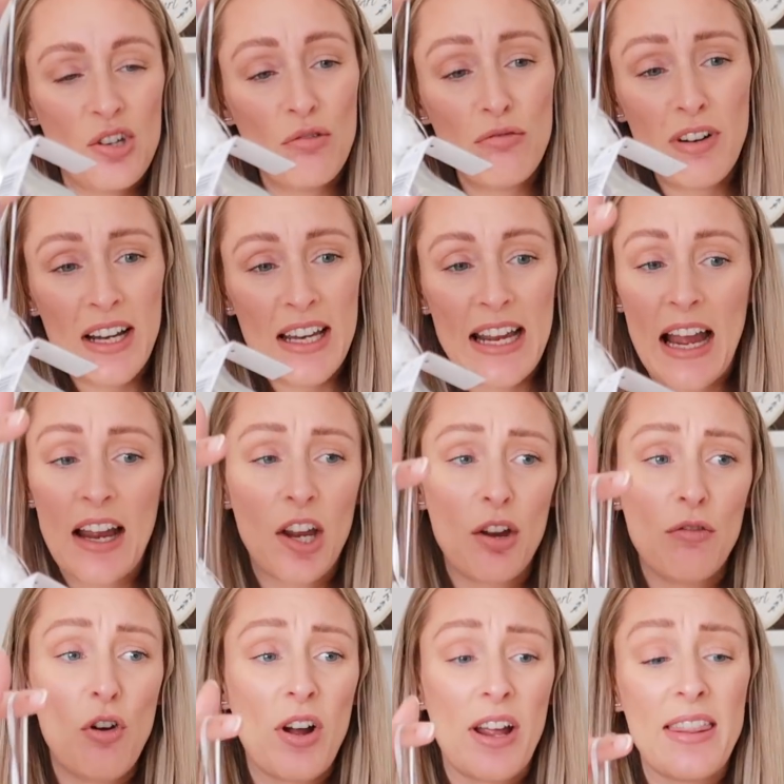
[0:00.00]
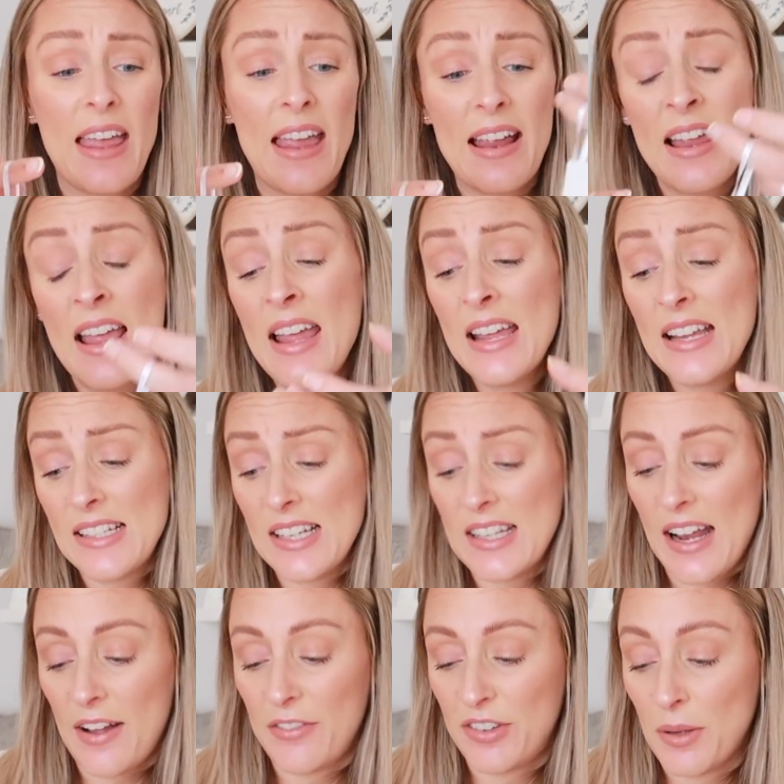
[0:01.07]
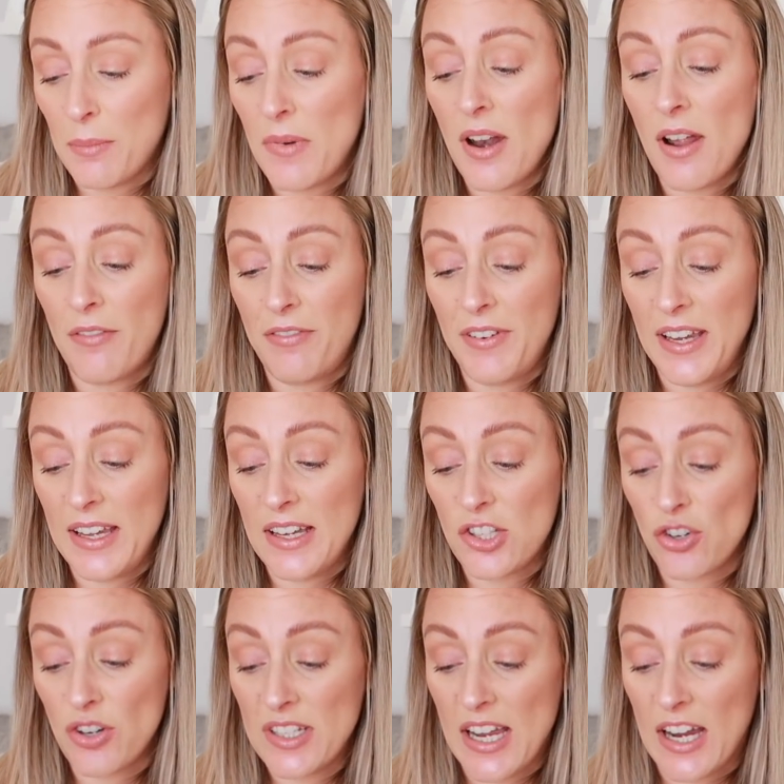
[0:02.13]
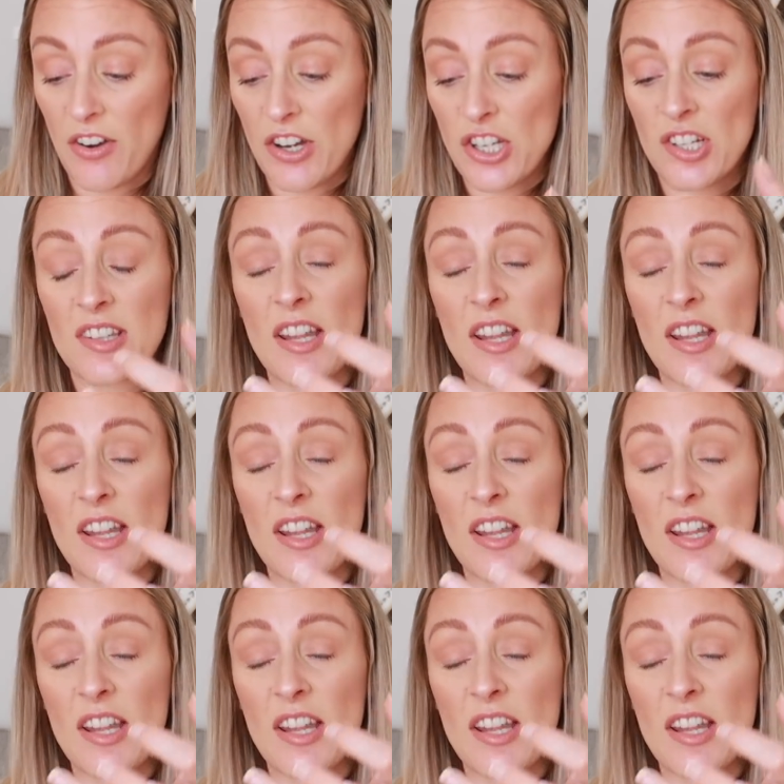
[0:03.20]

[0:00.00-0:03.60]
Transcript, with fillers: You really can't go wrong. And they did have some lovely tree decorations.